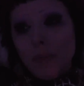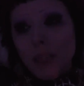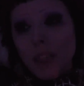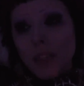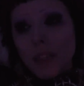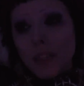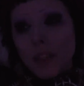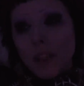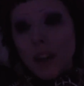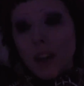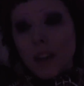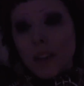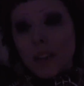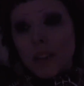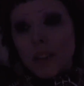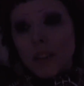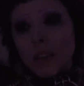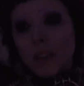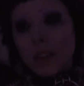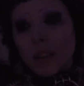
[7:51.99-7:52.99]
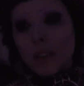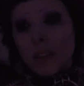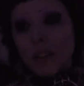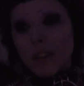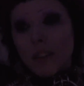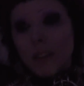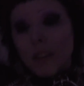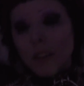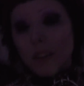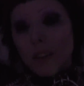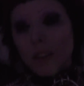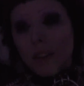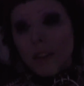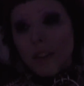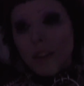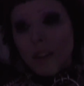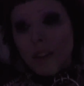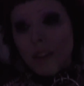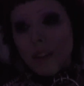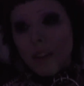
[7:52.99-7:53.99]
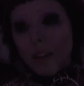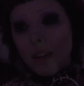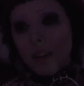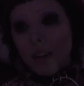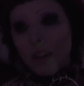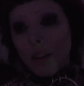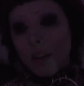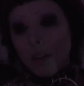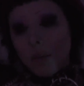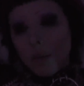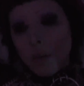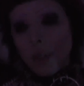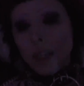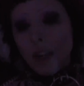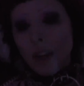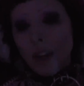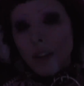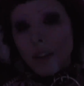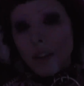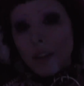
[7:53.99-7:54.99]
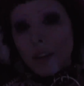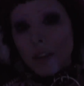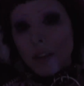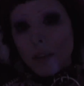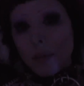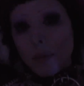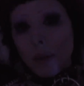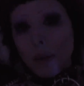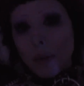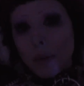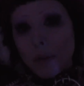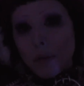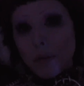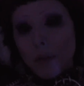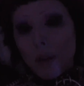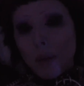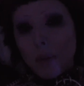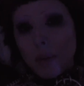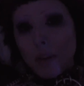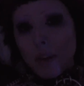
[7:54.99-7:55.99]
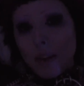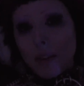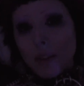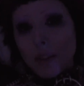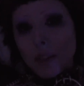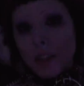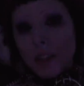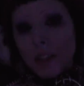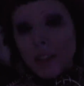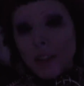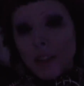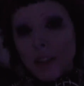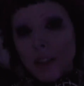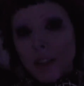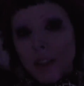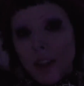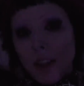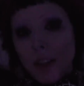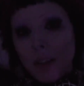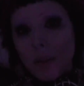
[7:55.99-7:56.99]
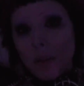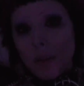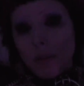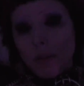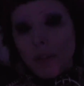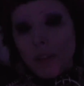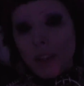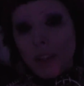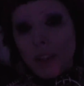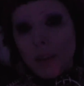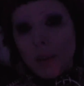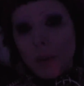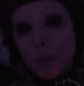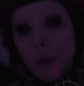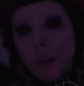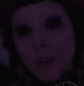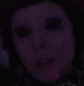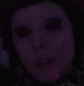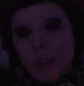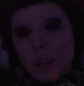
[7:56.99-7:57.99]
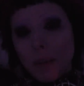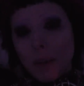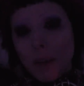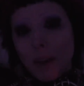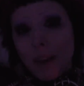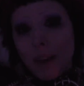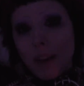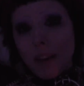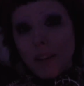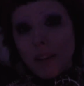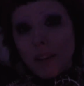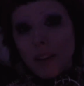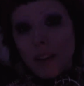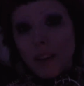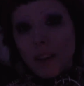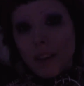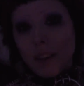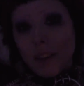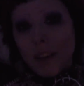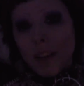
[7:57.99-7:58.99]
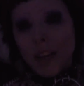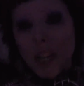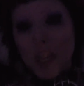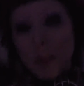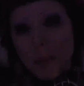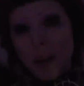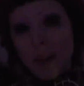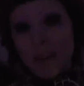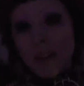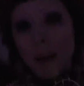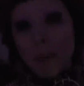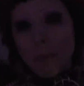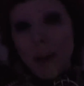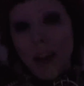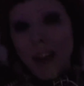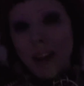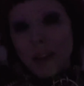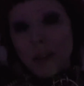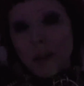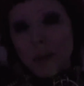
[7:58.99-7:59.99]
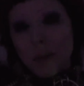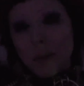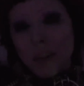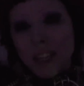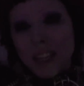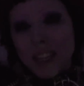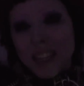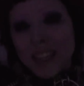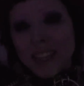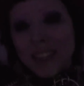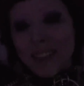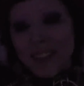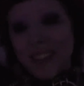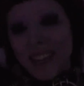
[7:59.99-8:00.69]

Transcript: It sucks. It'd be nice to just be able to roam around cities at night, not feeling worried about anything. I need to be a vampire to do this.